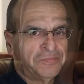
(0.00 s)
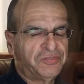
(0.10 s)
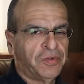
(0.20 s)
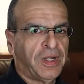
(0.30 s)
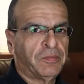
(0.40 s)

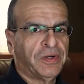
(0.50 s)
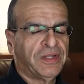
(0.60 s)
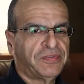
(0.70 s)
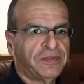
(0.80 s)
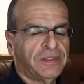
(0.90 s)
Joe
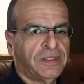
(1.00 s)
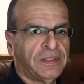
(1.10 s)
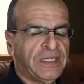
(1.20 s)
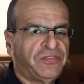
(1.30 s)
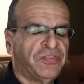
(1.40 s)
Omrath,
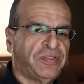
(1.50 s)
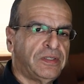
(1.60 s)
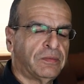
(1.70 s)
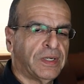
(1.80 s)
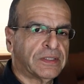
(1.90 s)

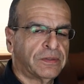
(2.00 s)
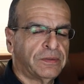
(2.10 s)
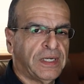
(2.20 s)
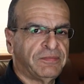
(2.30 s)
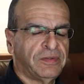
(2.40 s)
HSC
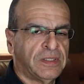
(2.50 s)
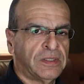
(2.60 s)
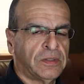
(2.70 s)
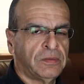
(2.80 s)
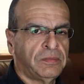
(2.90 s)
Director at
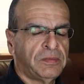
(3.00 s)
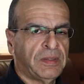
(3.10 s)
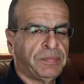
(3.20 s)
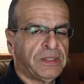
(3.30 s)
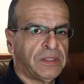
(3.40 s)
Valero.
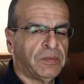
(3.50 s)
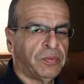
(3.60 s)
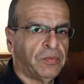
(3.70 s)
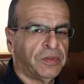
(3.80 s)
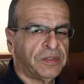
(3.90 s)
I've been on the
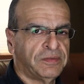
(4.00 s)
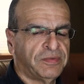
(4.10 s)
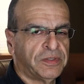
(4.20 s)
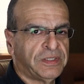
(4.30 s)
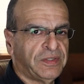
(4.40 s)
Board of
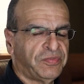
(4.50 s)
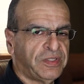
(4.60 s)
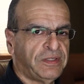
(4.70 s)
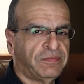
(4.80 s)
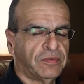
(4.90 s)

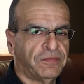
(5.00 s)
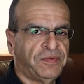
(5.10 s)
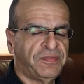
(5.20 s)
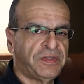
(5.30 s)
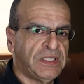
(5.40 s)
RTFC for
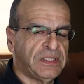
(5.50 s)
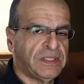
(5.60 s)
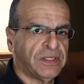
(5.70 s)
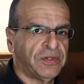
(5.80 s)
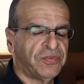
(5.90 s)

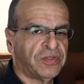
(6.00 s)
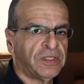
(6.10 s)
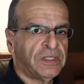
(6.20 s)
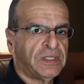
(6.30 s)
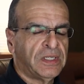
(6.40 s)
15 years.
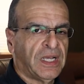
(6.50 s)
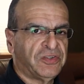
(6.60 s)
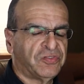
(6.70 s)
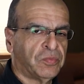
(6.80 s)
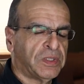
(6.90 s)

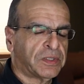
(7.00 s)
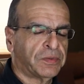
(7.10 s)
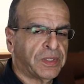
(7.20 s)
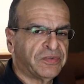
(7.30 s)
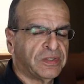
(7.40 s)
I just want to
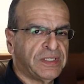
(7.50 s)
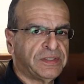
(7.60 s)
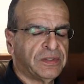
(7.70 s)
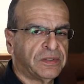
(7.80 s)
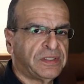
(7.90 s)

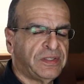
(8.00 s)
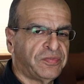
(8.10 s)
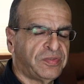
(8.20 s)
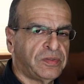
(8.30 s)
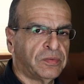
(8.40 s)
congratulate the
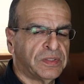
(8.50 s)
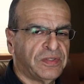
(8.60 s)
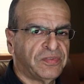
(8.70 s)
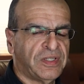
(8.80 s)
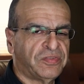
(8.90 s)
RTFC
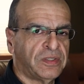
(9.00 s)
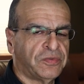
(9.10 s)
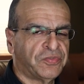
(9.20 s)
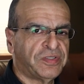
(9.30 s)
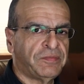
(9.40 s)
organization
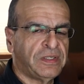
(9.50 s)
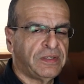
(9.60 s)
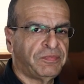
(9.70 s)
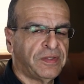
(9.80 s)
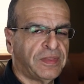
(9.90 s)
on their
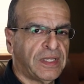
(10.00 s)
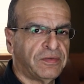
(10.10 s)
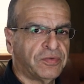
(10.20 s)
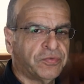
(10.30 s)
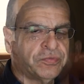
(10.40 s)
75th
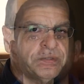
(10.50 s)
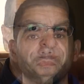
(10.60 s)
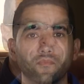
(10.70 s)
anniversary.